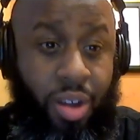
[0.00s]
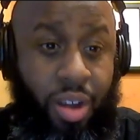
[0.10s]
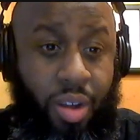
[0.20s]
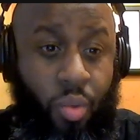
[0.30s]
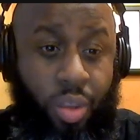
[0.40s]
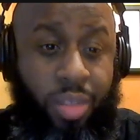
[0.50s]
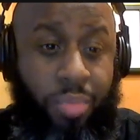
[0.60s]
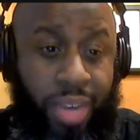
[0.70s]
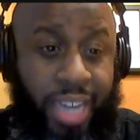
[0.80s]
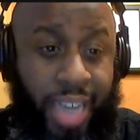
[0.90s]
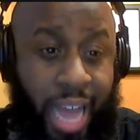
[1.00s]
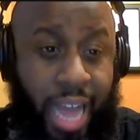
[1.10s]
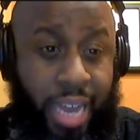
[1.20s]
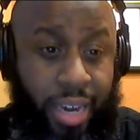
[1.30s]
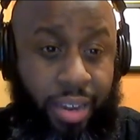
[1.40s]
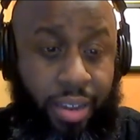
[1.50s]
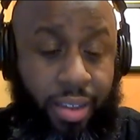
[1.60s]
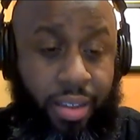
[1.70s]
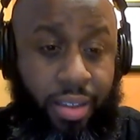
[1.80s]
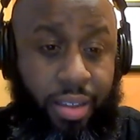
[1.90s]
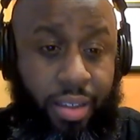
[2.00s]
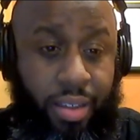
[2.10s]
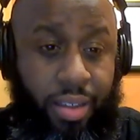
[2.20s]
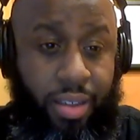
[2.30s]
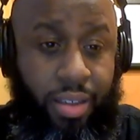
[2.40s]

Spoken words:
Not with the bloodline. Absolutely not.